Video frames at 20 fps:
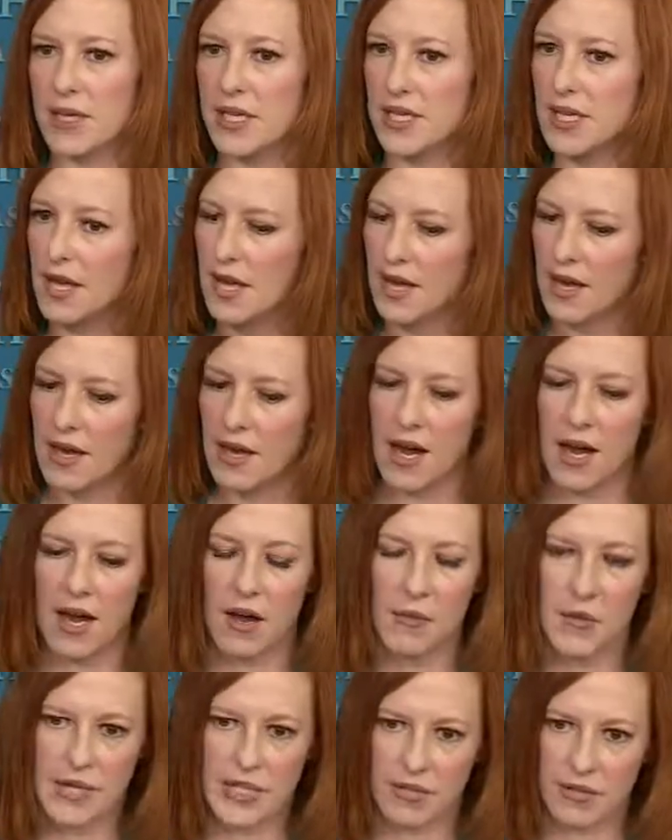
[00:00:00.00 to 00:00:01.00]

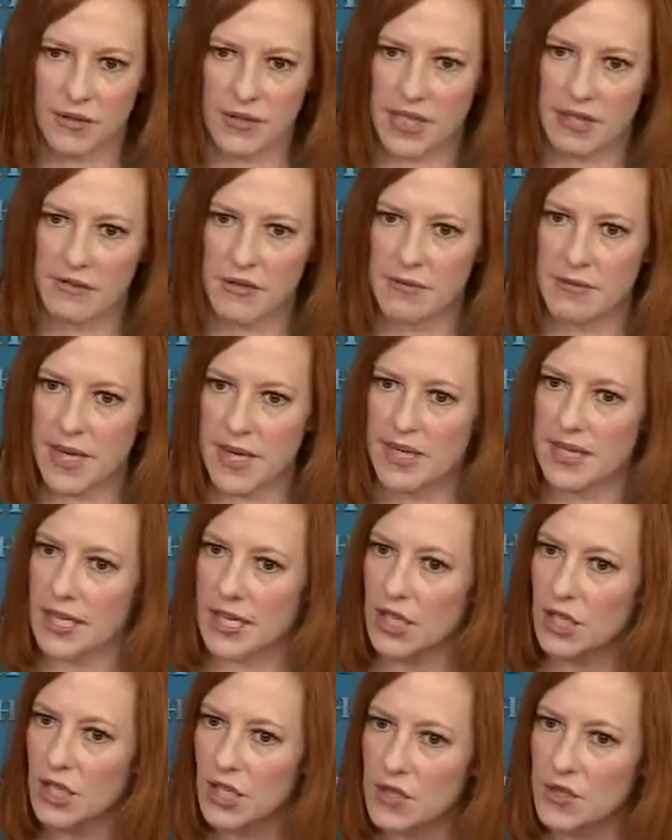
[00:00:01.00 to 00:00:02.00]
and we certainly remain
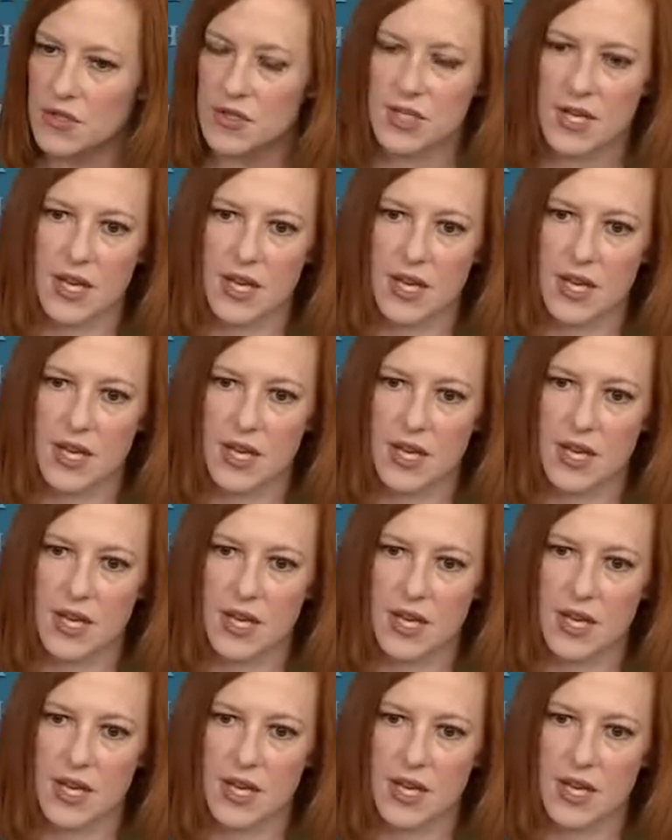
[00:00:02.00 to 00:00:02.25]
in close